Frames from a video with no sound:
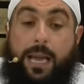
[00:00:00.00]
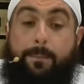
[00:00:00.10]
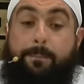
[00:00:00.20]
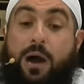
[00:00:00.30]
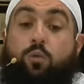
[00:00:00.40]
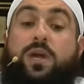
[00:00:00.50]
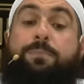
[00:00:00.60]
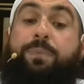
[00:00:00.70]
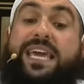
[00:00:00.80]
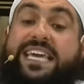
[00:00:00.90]
But we
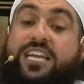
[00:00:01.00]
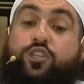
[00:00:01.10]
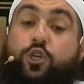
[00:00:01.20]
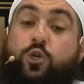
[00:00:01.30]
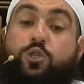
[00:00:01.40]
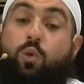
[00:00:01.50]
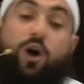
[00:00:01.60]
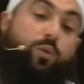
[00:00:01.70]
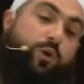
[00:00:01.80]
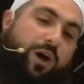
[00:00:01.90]
pick and choose
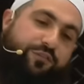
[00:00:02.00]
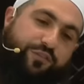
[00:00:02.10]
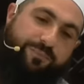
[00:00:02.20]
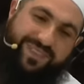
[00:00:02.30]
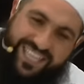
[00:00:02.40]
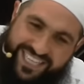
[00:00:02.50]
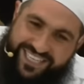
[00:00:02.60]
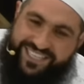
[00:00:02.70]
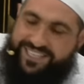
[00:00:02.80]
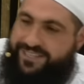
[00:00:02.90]
what we want from
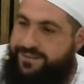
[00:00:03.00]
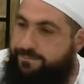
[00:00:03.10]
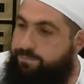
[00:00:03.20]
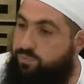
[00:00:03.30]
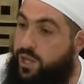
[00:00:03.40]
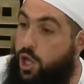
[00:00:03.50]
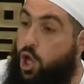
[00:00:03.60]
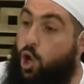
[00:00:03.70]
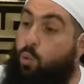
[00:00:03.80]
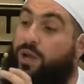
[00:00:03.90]
deen.
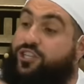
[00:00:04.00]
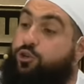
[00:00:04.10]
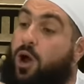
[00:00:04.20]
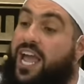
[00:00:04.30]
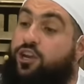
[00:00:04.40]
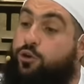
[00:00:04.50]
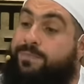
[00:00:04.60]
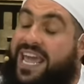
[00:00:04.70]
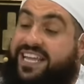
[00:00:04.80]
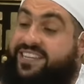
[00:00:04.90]
We try to
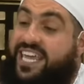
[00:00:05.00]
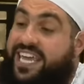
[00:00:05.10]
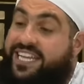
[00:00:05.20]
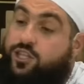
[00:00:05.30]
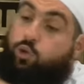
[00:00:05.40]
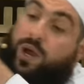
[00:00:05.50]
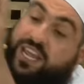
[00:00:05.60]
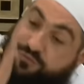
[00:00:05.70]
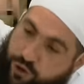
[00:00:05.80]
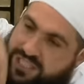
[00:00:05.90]
make deen
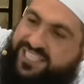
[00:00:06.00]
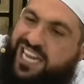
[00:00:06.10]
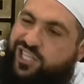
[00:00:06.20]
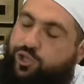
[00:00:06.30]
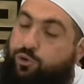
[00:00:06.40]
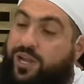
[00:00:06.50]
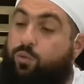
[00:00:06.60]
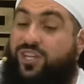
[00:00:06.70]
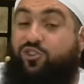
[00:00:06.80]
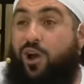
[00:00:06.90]
21st century.
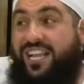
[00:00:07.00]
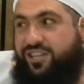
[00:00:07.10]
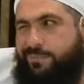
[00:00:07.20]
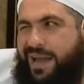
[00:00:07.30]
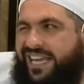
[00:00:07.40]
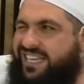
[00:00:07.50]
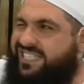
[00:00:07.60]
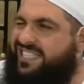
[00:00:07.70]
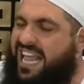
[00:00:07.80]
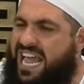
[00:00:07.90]
We try to make
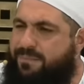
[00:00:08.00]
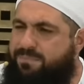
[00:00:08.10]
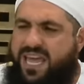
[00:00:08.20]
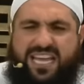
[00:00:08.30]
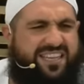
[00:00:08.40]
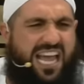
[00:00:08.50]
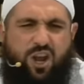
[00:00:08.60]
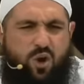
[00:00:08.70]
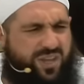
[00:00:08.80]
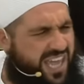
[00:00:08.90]
Islam that
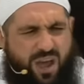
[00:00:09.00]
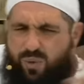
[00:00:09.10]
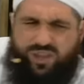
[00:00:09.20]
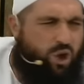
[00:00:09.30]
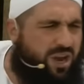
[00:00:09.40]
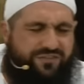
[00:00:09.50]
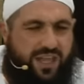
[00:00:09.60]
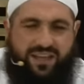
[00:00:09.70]
look, yeah, with all of the